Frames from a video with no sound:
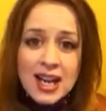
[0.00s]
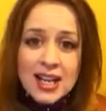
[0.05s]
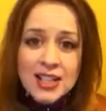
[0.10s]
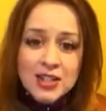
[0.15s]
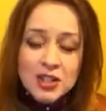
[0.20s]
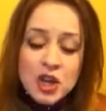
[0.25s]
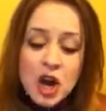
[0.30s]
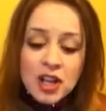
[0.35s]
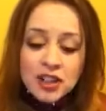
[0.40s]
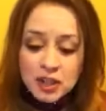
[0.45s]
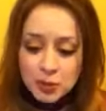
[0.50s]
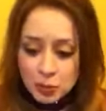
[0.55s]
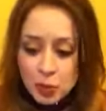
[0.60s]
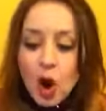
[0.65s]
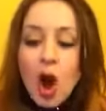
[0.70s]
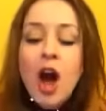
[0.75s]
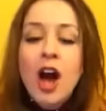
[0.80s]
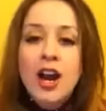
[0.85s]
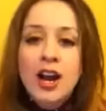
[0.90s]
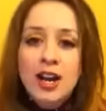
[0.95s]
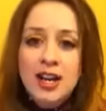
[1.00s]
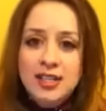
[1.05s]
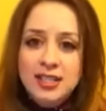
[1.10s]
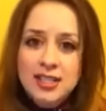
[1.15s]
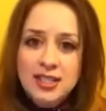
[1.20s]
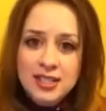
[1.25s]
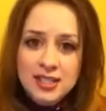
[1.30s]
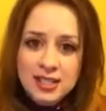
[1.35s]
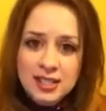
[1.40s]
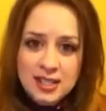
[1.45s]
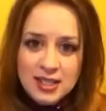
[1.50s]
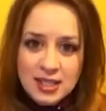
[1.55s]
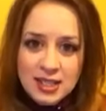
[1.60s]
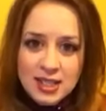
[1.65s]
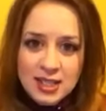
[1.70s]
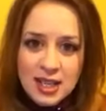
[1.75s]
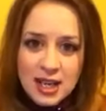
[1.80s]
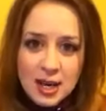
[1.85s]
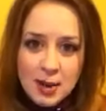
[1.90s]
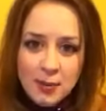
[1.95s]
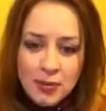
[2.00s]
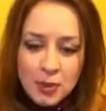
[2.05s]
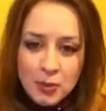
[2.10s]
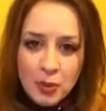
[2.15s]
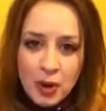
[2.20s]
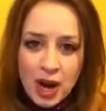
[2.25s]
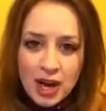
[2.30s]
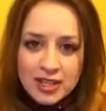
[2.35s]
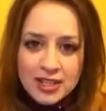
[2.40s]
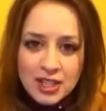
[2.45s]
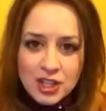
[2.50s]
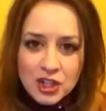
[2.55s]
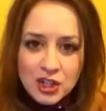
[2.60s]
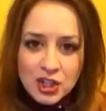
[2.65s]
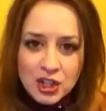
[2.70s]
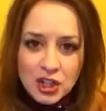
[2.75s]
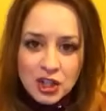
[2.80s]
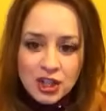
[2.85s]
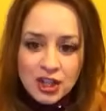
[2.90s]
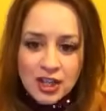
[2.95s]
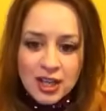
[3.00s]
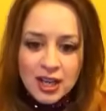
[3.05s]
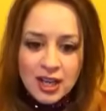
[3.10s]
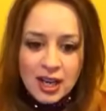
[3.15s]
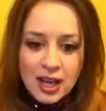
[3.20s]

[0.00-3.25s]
it's not the product, it's the practitioner.